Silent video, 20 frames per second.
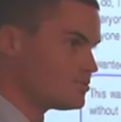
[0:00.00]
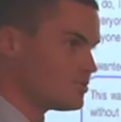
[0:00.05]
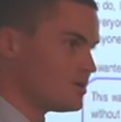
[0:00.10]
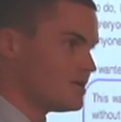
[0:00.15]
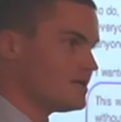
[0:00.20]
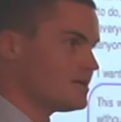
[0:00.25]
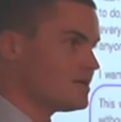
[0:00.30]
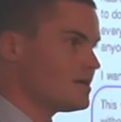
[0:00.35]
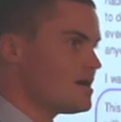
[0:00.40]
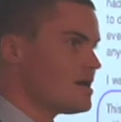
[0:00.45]

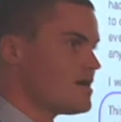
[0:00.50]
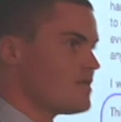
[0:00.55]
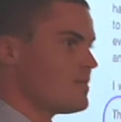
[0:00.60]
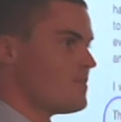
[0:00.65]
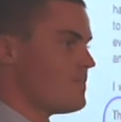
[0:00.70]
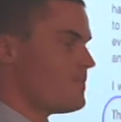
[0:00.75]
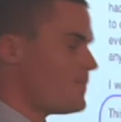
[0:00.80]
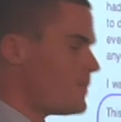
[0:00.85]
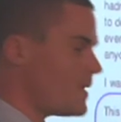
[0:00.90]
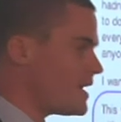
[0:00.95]
drink, the
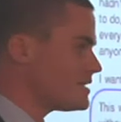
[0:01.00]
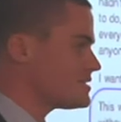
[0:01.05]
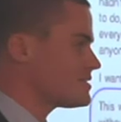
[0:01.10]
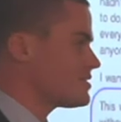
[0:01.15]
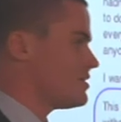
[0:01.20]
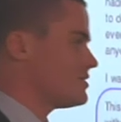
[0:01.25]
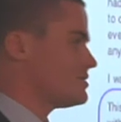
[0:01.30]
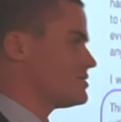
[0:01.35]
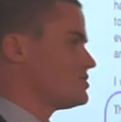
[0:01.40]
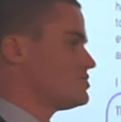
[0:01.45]
best
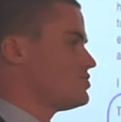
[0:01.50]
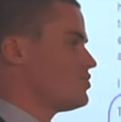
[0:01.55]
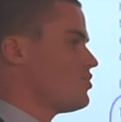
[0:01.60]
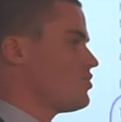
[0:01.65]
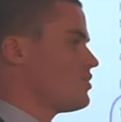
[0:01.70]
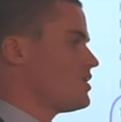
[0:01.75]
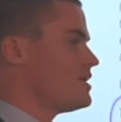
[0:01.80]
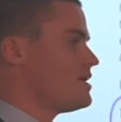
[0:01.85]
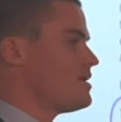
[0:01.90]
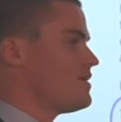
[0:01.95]
kind of
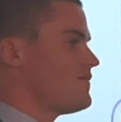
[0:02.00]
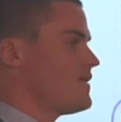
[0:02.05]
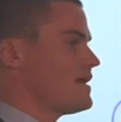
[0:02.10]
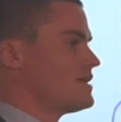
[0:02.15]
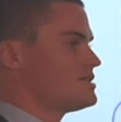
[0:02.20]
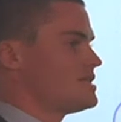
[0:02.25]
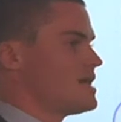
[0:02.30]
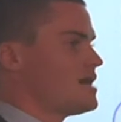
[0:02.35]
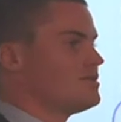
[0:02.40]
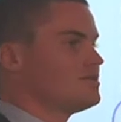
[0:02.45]
story
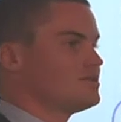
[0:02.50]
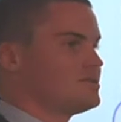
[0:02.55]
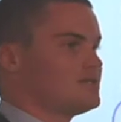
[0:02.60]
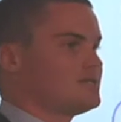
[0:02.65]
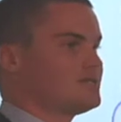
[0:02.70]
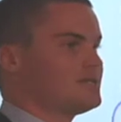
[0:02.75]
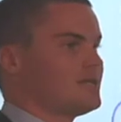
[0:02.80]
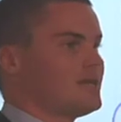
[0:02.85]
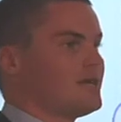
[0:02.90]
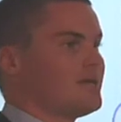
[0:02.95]
that
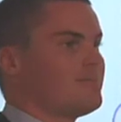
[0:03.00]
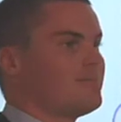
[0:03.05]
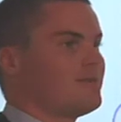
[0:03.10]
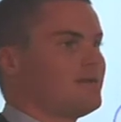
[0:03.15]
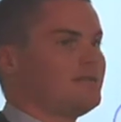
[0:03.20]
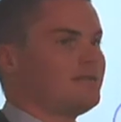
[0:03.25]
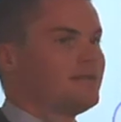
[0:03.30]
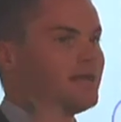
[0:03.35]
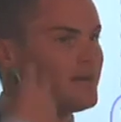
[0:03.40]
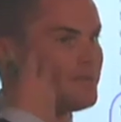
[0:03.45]
challenges them
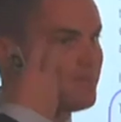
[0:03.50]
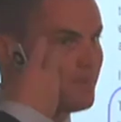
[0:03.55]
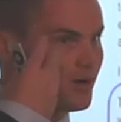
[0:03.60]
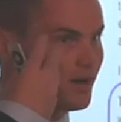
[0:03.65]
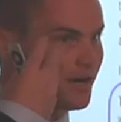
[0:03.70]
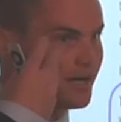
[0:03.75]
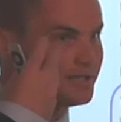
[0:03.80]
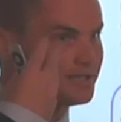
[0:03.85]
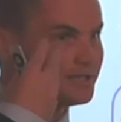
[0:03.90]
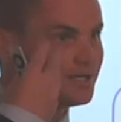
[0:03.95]
in their
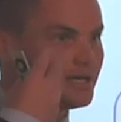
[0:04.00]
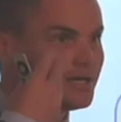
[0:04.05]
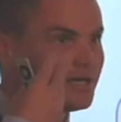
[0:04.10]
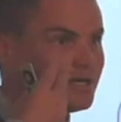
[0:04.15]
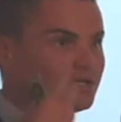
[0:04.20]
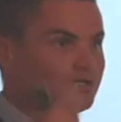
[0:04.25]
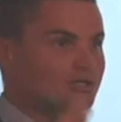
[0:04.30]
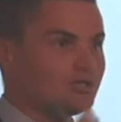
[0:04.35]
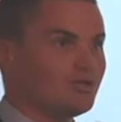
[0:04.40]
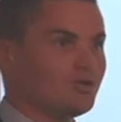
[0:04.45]
mind
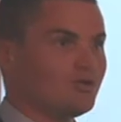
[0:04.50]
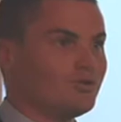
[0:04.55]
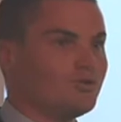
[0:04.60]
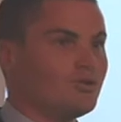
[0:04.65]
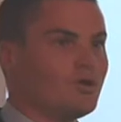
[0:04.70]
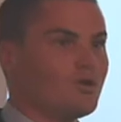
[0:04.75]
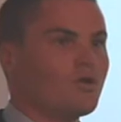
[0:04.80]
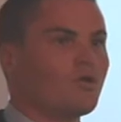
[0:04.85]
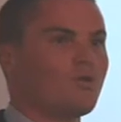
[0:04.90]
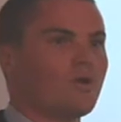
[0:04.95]
to
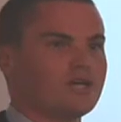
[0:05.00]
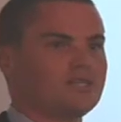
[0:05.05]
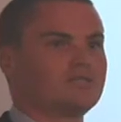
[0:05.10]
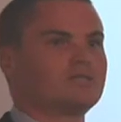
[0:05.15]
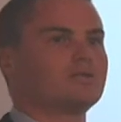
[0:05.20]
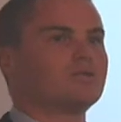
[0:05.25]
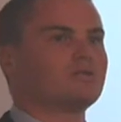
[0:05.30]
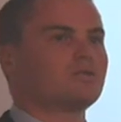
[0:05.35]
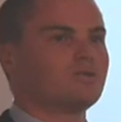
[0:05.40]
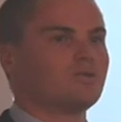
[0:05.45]

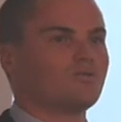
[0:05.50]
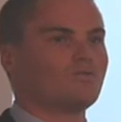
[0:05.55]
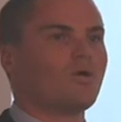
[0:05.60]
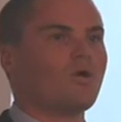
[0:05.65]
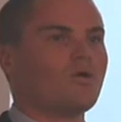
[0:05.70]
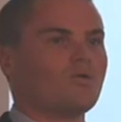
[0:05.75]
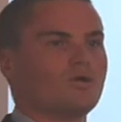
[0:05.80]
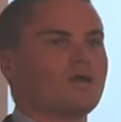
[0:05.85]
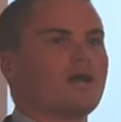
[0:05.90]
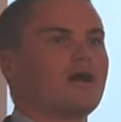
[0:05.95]
question the
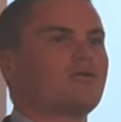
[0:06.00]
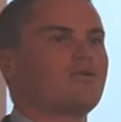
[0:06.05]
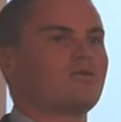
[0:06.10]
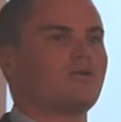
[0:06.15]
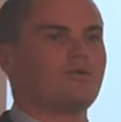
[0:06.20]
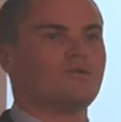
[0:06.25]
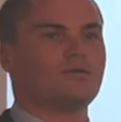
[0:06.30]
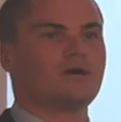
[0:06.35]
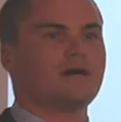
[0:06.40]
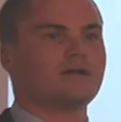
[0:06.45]
role that
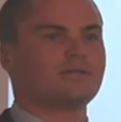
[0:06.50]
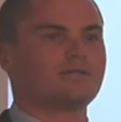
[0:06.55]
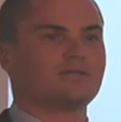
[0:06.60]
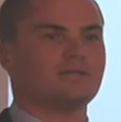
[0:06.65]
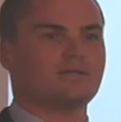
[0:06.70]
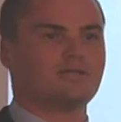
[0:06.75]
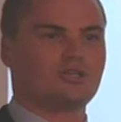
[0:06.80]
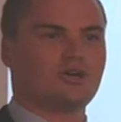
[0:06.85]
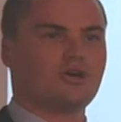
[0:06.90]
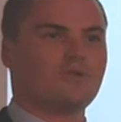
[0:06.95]
alcohol has
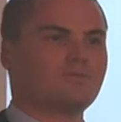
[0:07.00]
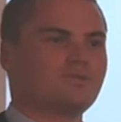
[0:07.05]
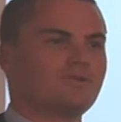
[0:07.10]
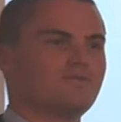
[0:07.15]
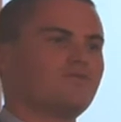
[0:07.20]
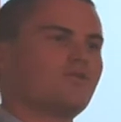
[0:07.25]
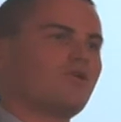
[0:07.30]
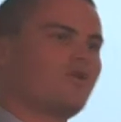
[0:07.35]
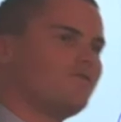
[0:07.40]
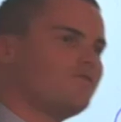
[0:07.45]
in terms
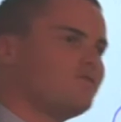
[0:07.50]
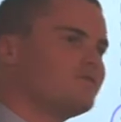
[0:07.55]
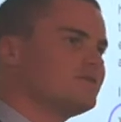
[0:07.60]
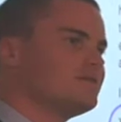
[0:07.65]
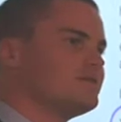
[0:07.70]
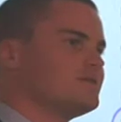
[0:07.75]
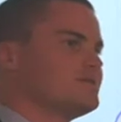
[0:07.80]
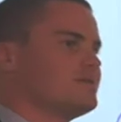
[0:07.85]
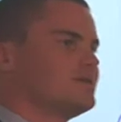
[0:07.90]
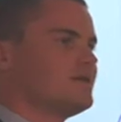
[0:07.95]
of
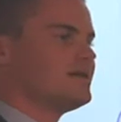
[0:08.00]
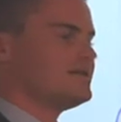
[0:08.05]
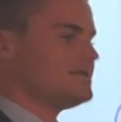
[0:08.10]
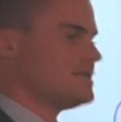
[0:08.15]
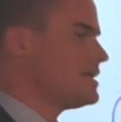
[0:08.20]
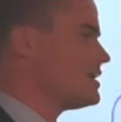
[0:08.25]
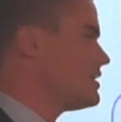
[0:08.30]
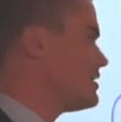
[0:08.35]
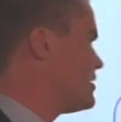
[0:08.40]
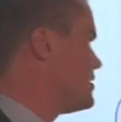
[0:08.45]
confidence and
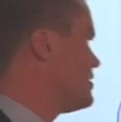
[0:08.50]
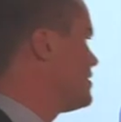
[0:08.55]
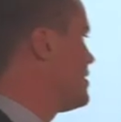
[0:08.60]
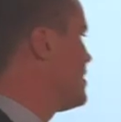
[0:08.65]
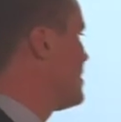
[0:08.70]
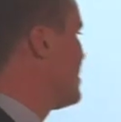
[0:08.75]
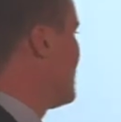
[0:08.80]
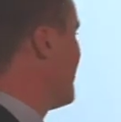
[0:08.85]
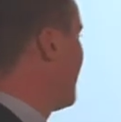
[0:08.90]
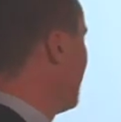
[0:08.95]
identity.
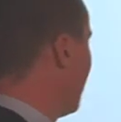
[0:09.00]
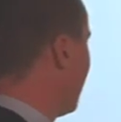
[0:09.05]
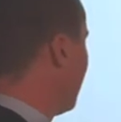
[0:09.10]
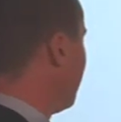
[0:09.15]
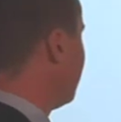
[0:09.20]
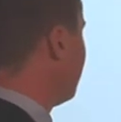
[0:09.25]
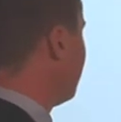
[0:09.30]
And he